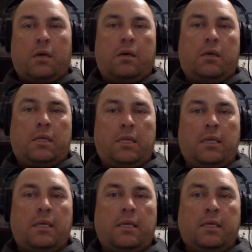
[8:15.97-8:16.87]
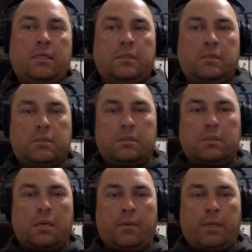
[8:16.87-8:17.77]
He is,
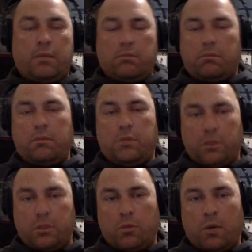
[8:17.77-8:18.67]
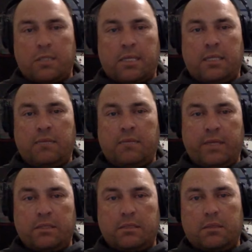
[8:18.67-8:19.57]
you watch that
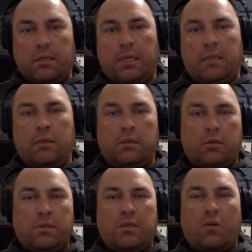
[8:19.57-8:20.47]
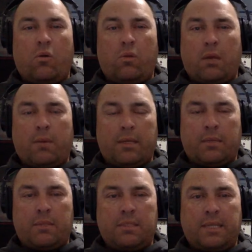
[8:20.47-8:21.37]
defense, and there isn't a whole lot about
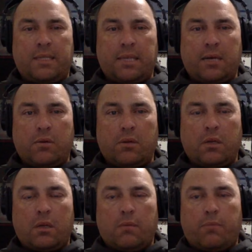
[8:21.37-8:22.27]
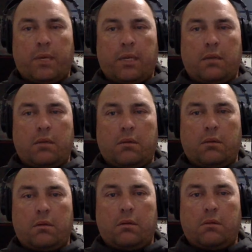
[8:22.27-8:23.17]
them that stands out, but
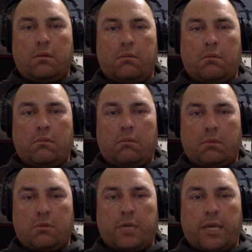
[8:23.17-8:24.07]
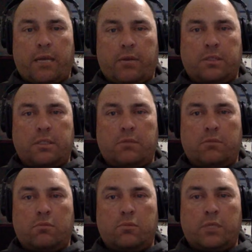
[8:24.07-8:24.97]
Trey Hendrickson
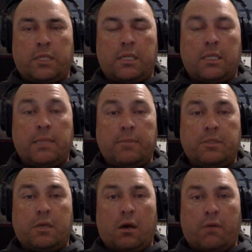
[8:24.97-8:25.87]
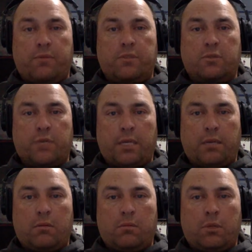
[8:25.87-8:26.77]
really leaps off the
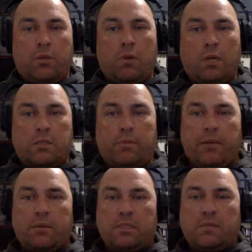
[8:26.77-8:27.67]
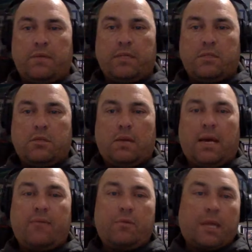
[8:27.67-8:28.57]
screen when you watch the Bengals defense. So you
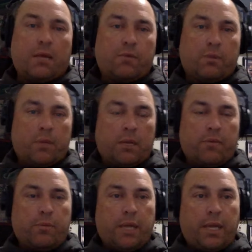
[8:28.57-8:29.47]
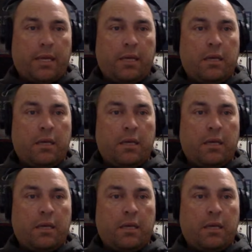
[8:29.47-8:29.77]
have to account for him on every play.